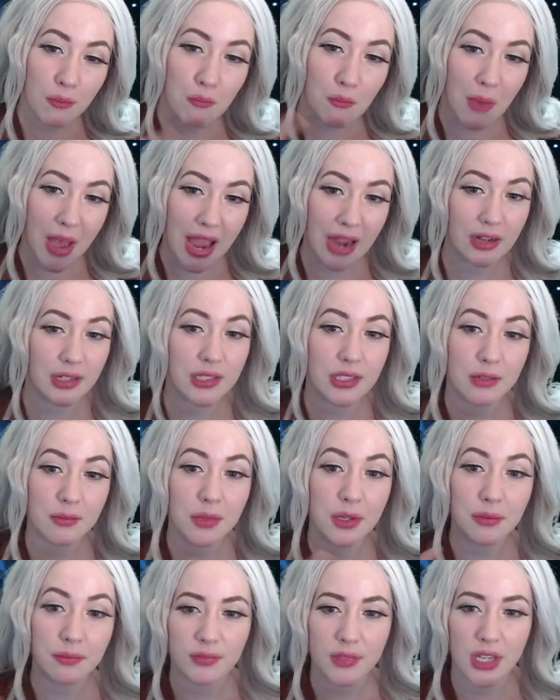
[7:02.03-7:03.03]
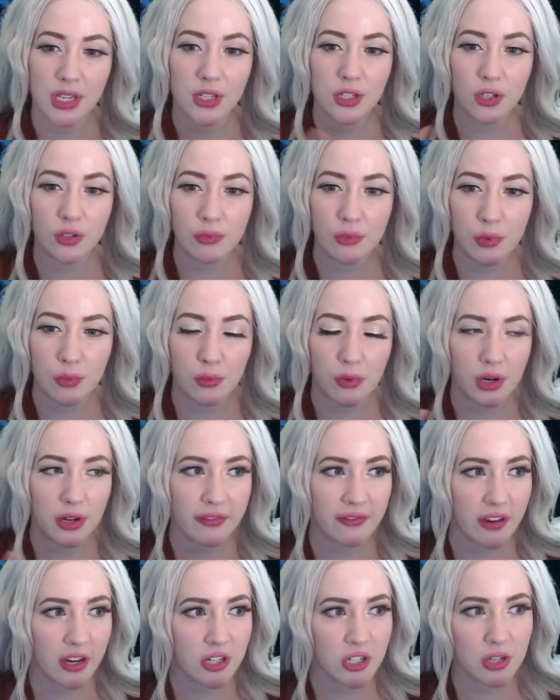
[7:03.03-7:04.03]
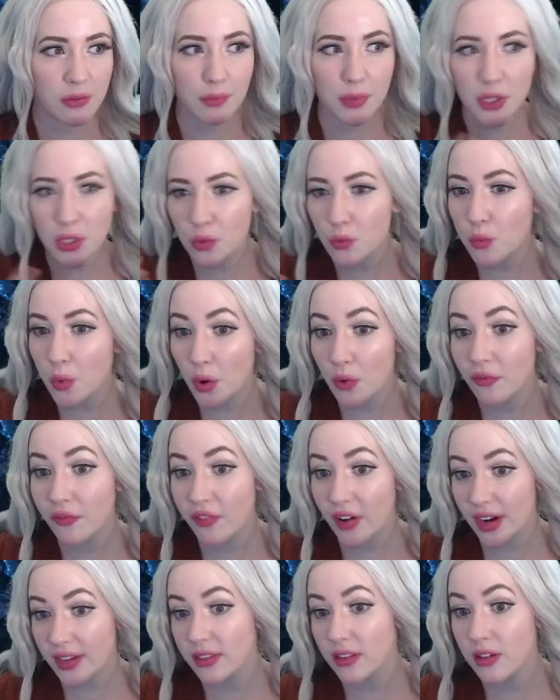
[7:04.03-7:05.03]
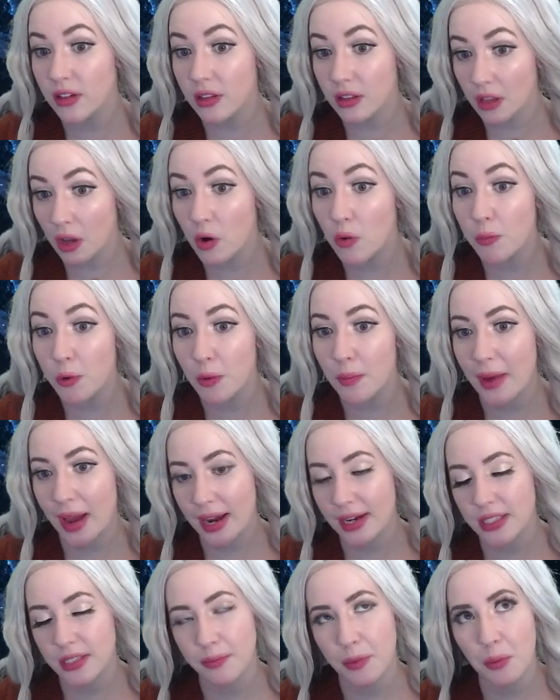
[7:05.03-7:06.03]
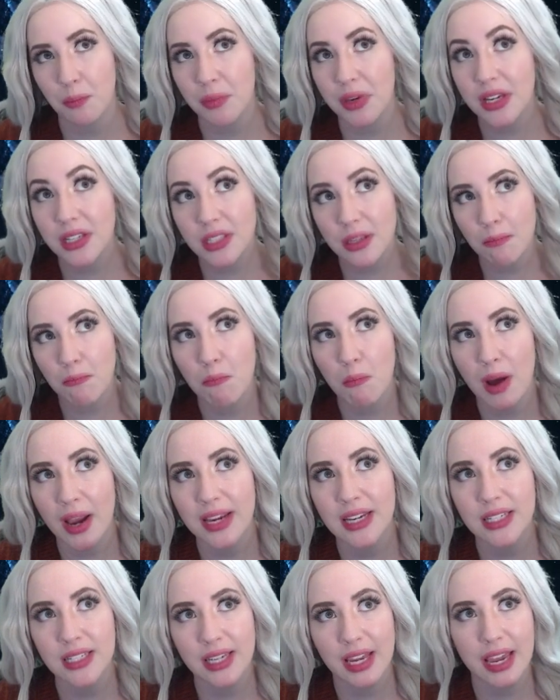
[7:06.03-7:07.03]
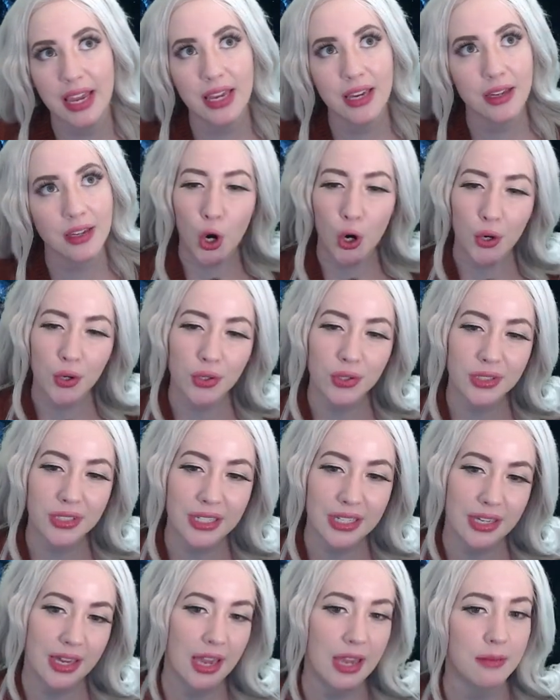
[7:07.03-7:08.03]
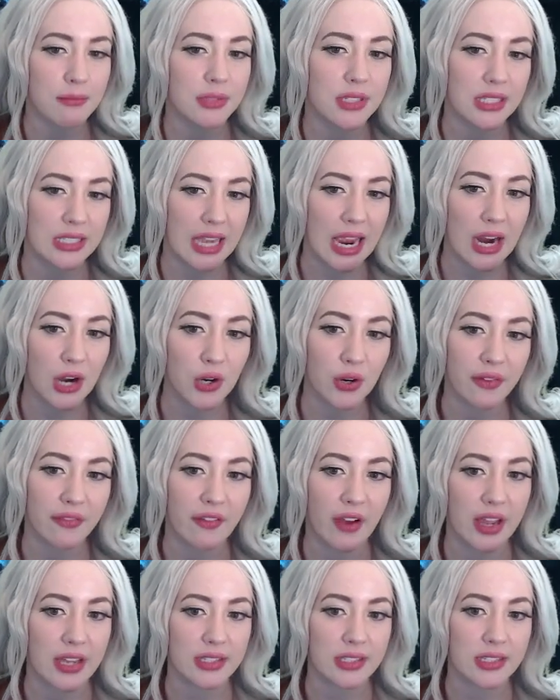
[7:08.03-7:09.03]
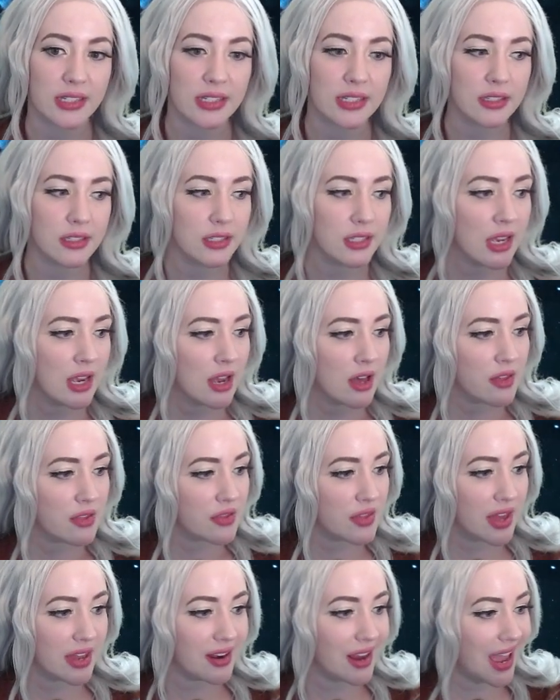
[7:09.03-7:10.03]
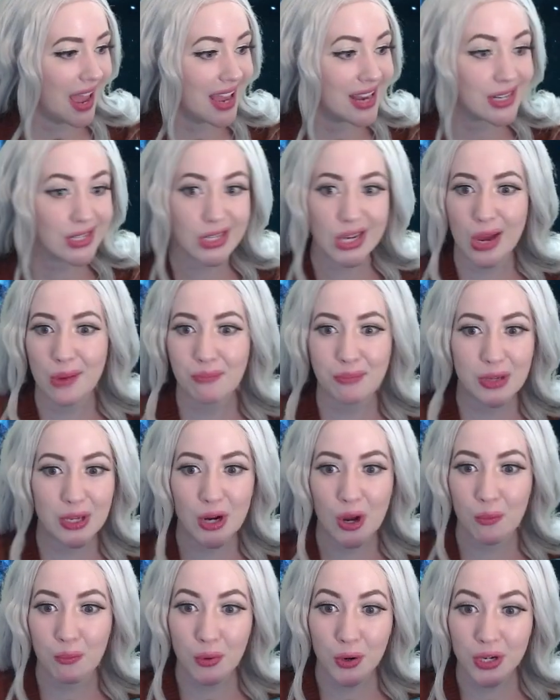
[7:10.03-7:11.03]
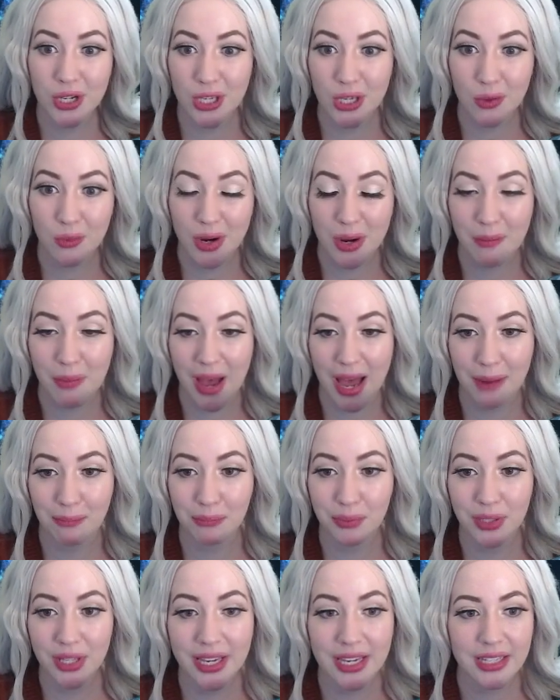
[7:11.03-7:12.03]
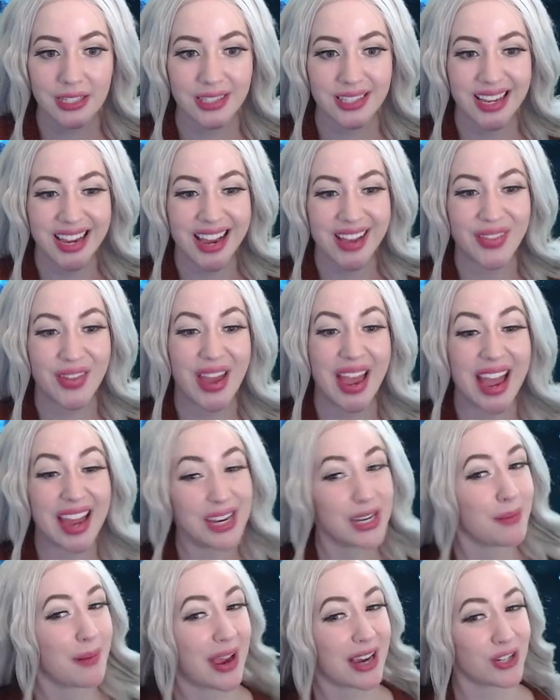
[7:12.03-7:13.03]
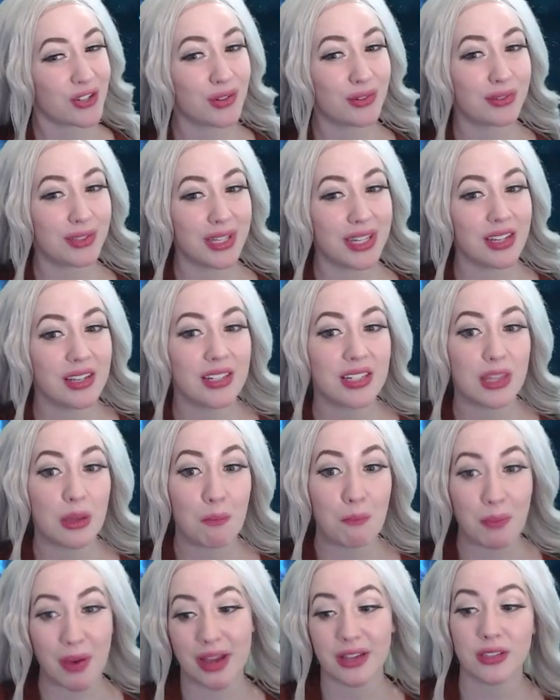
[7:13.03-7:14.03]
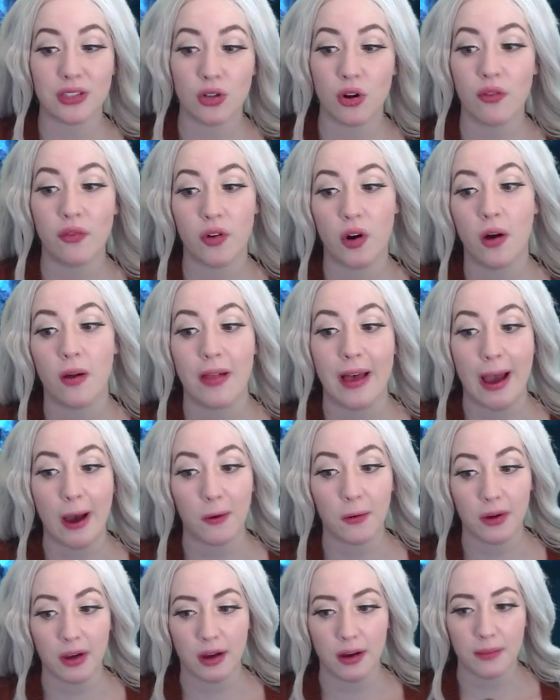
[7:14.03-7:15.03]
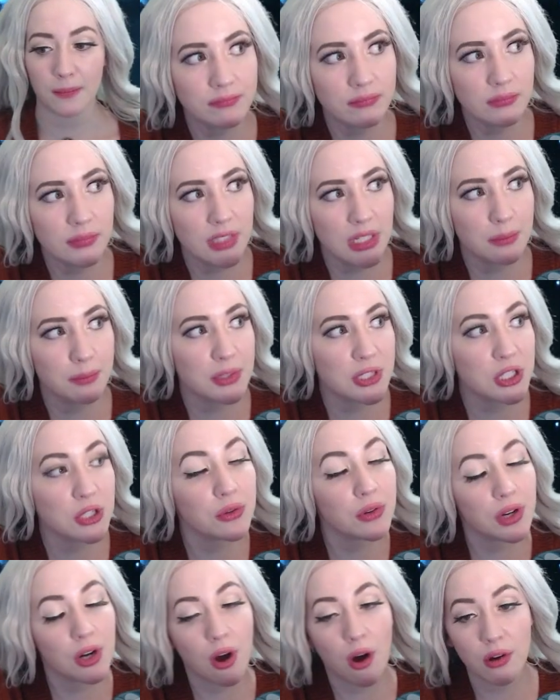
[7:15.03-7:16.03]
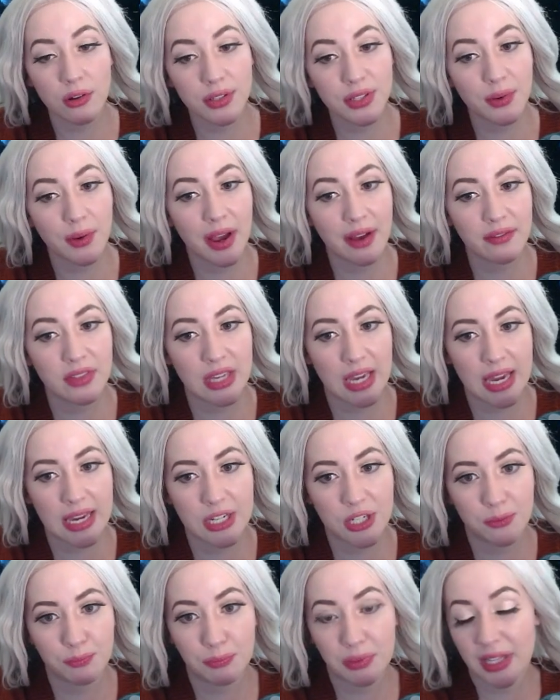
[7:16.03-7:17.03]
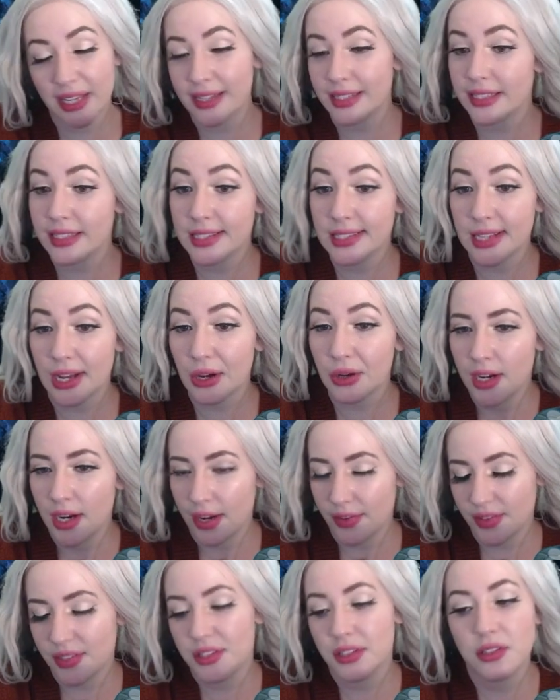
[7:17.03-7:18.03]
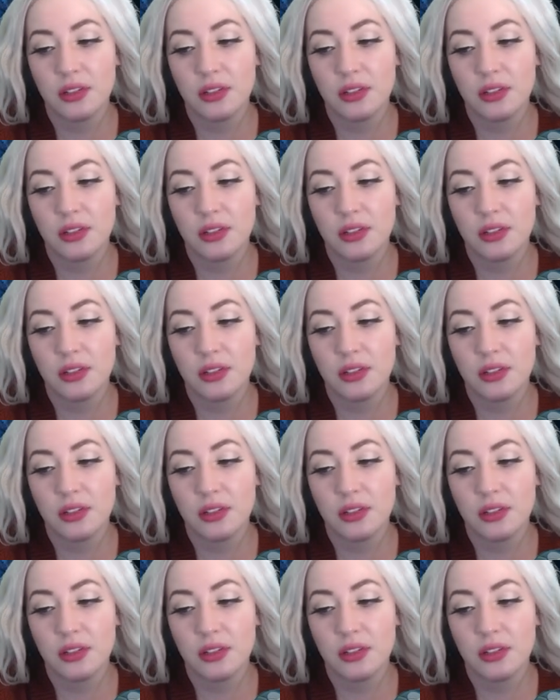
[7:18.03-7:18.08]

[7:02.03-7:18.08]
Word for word: maximum in your reward function, but you won't find the global maximum because it might take early game sacrifices that end up, you know, putting you in a bad place that end up actually leading to the best overall outcome. But you can also have the agent play itself. And this is